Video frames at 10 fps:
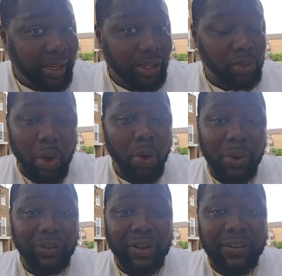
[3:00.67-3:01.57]
is
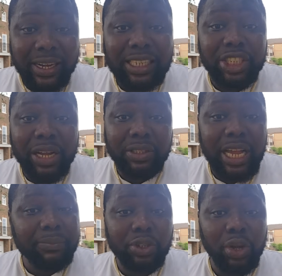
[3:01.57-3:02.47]
always the jail
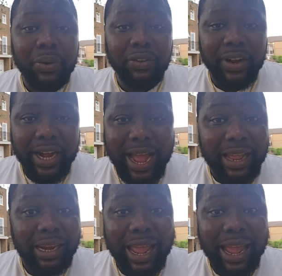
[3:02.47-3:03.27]
terms is always very high.